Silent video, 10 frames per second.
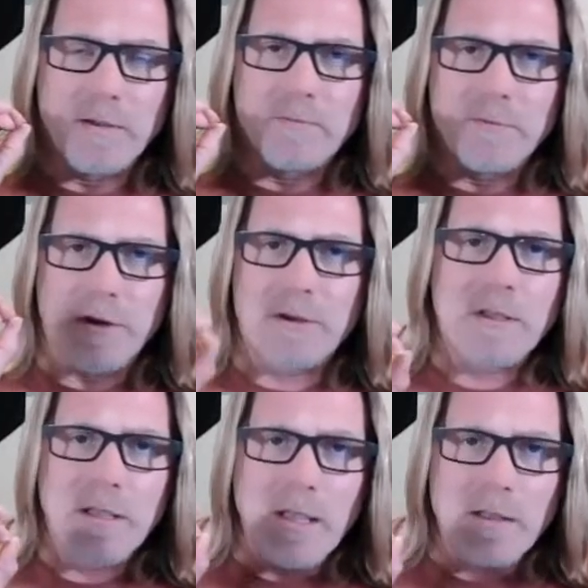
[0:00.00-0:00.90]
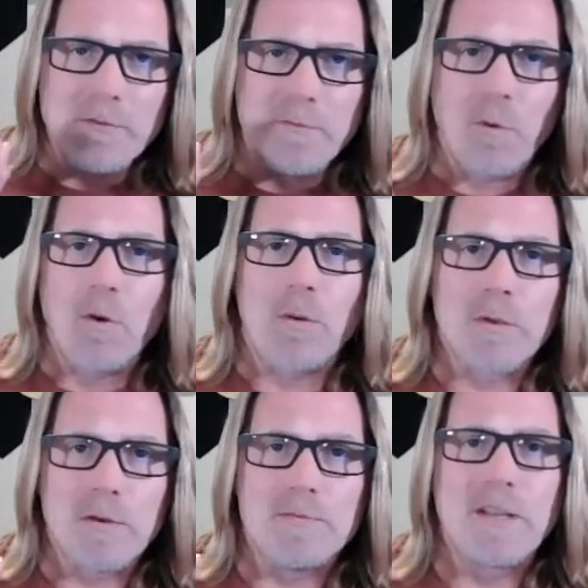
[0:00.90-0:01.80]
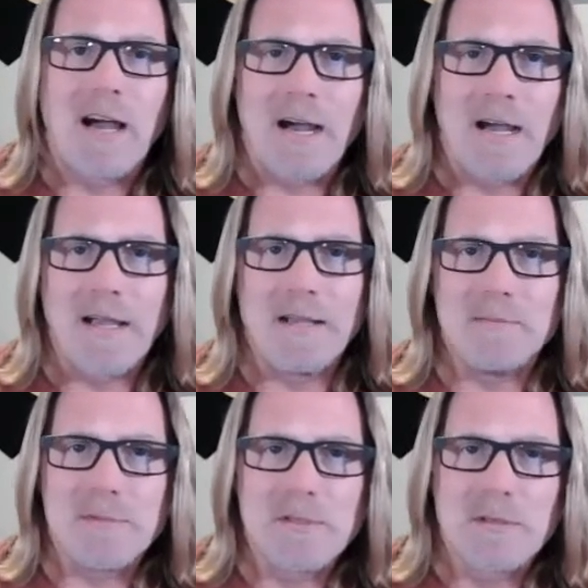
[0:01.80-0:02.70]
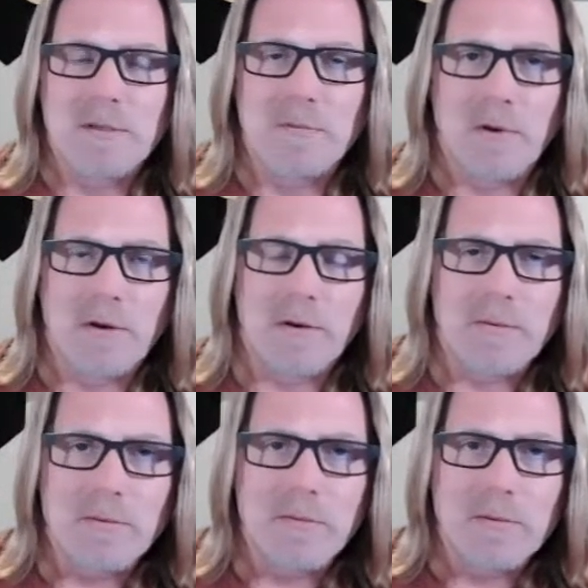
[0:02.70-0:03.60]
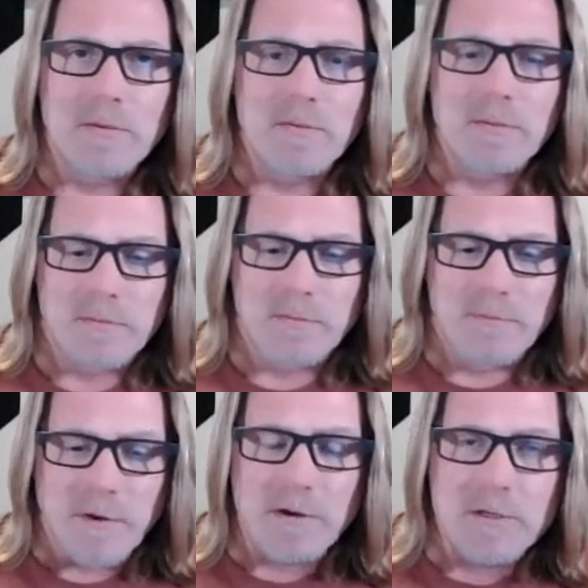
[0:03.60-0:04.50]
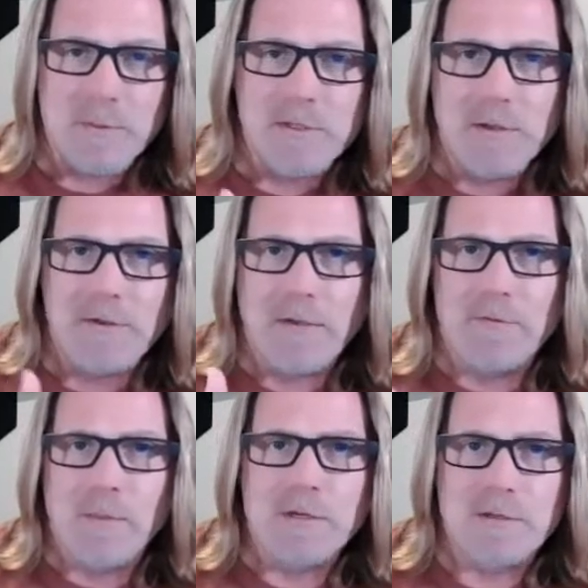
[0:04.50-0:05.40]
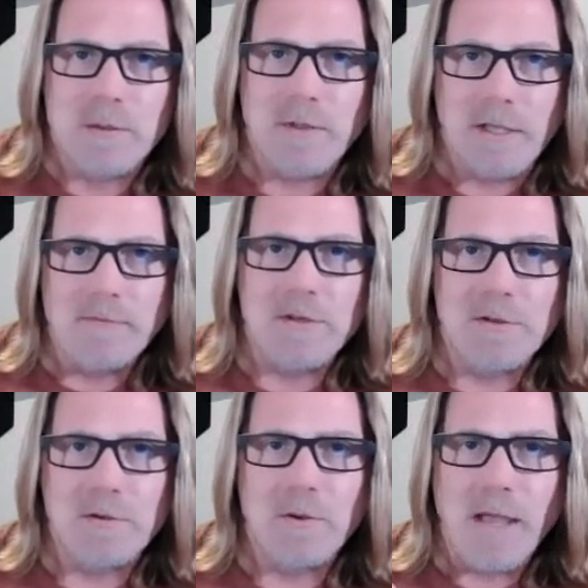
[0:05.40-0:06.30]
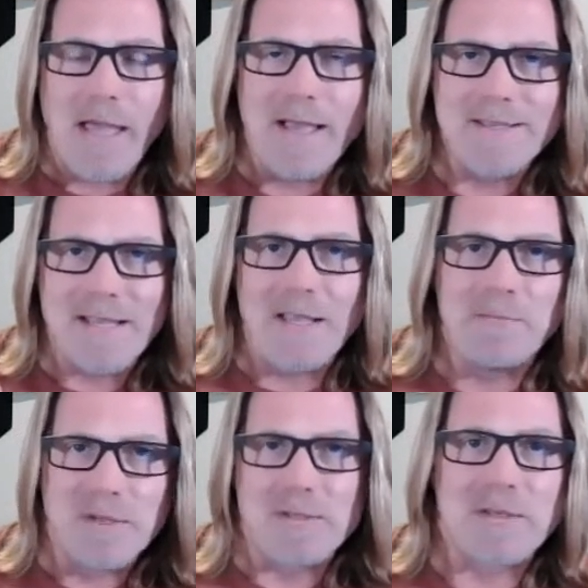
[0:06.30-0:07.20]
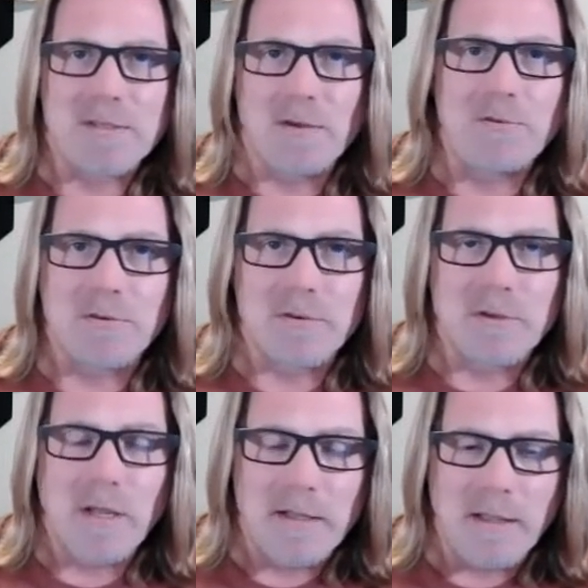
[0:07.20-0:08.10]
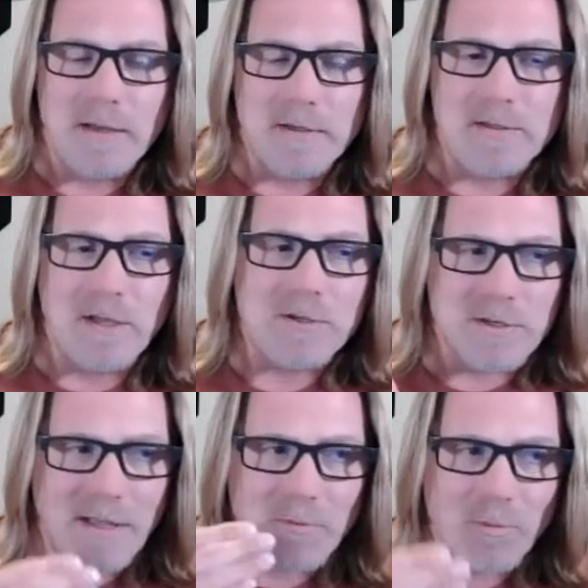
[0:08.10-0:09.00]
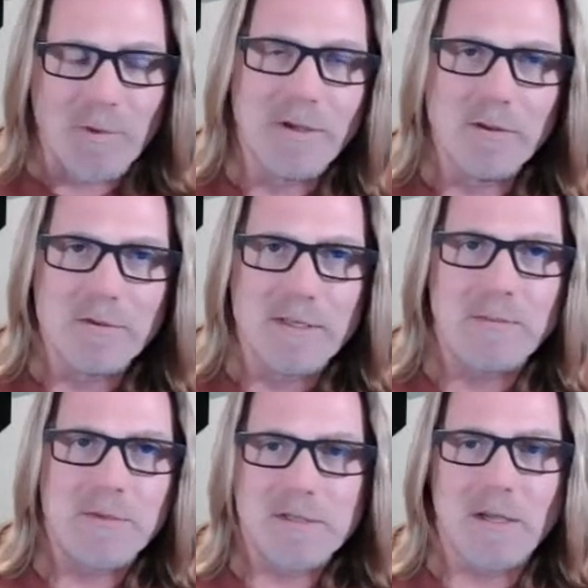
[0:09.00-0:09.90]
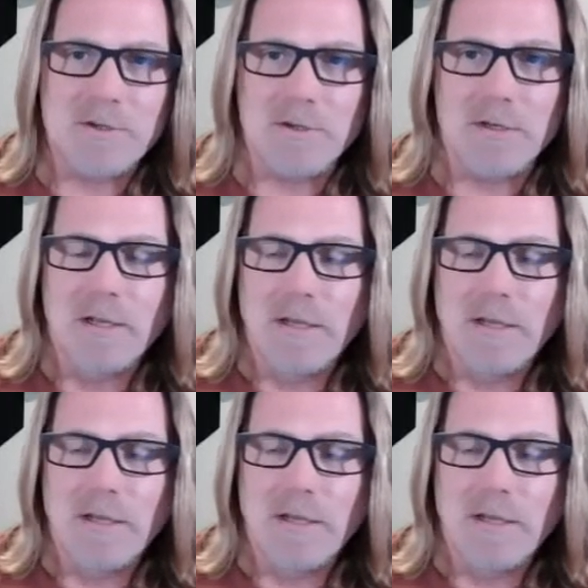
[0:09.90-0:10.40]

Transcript: very informative times where very specific information is going to be given to you as a business owner, and that discussion, that real deep discussion.